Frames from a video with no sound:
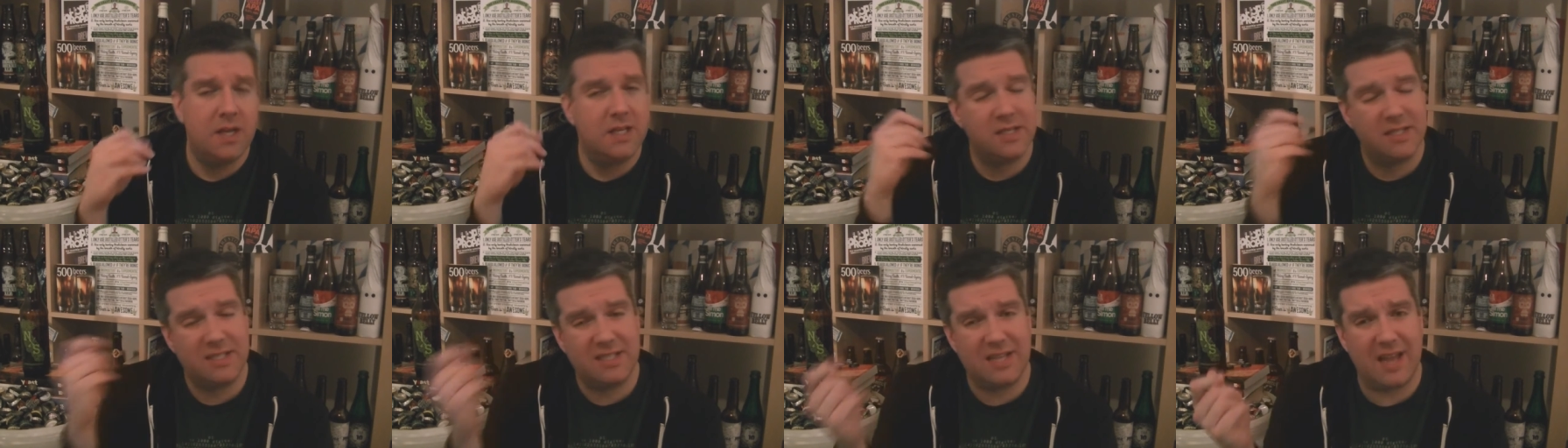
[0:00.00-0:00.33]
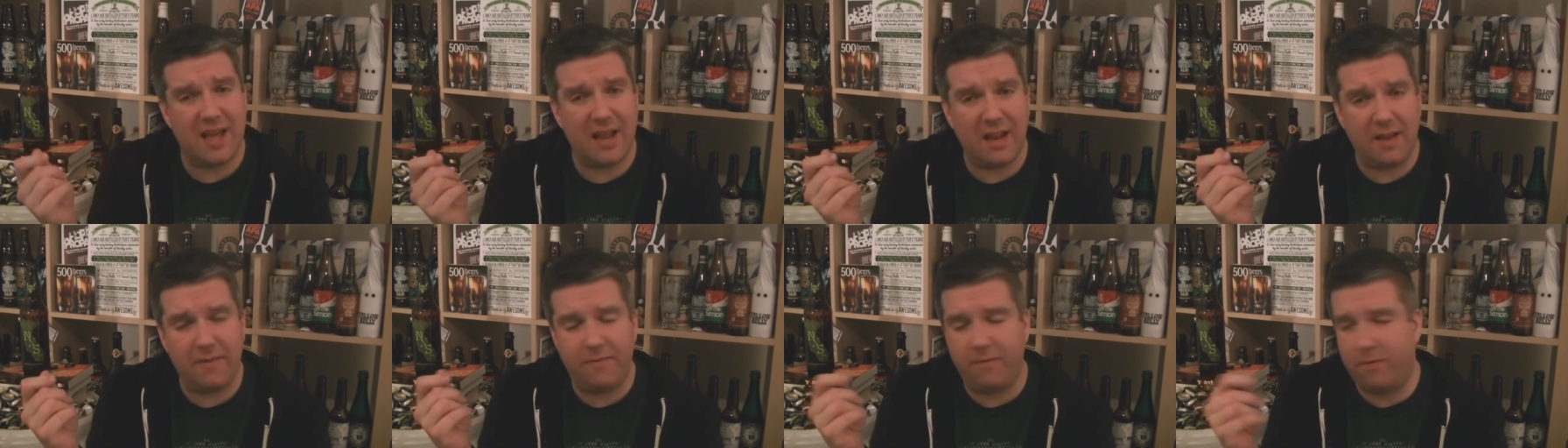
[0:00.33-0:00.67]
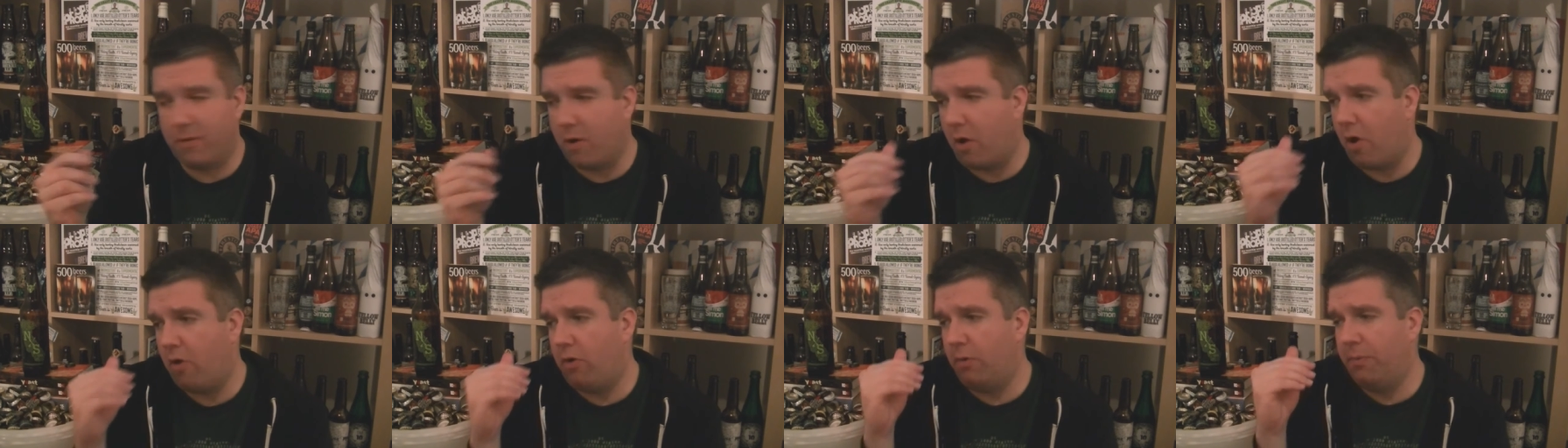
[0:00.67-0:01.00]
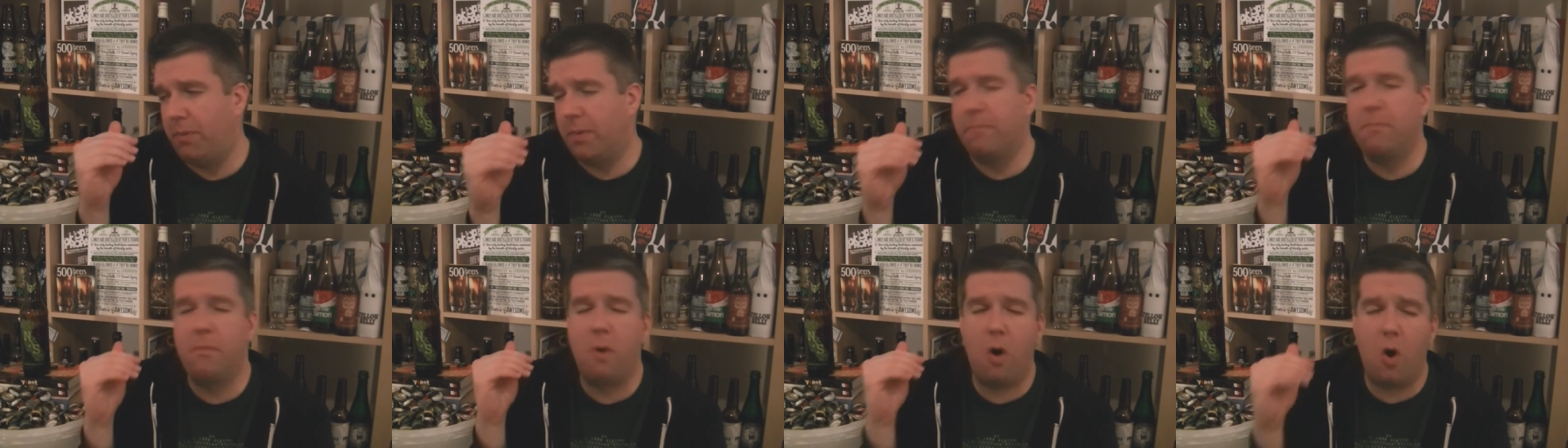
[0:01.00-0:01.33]
Slightly floral,
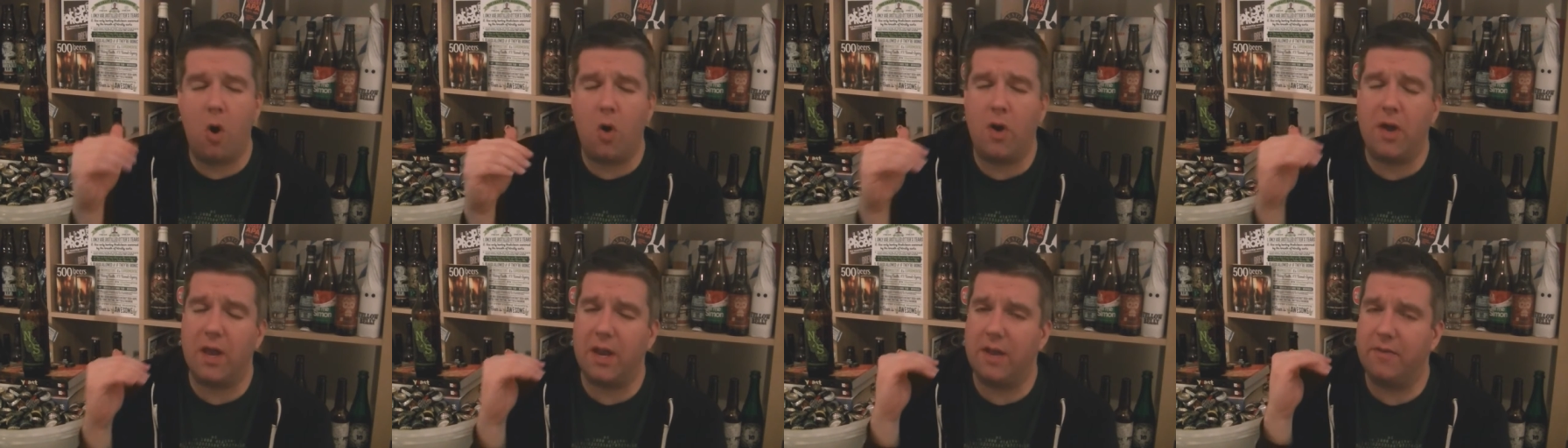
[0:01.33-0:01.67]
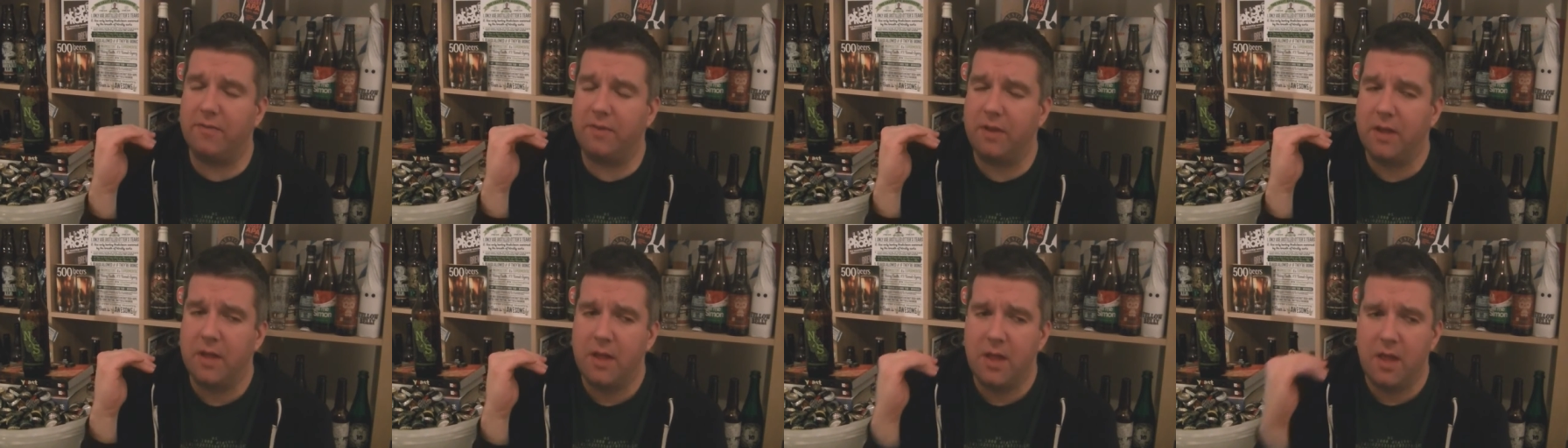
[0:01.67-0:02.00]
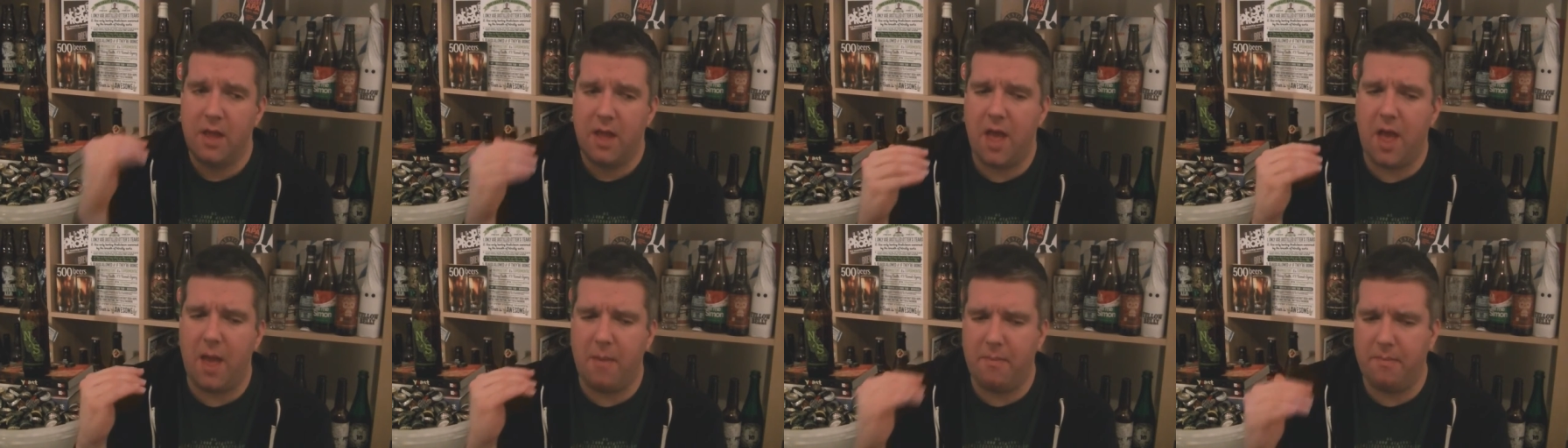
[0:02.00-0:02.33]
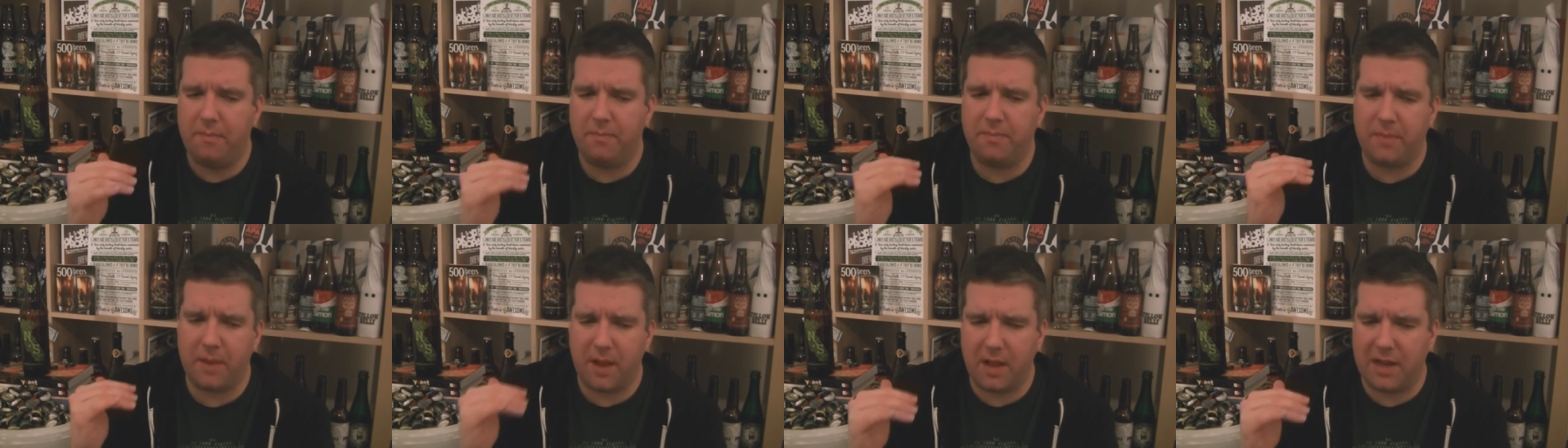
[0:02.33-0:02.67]
but more kind of
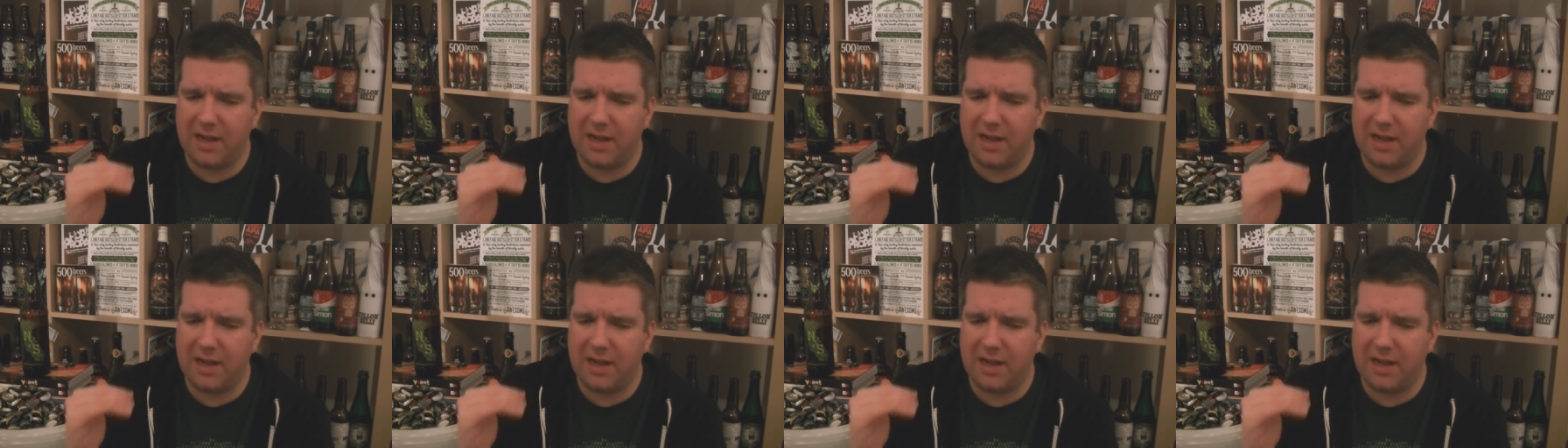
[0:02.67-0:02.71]
um,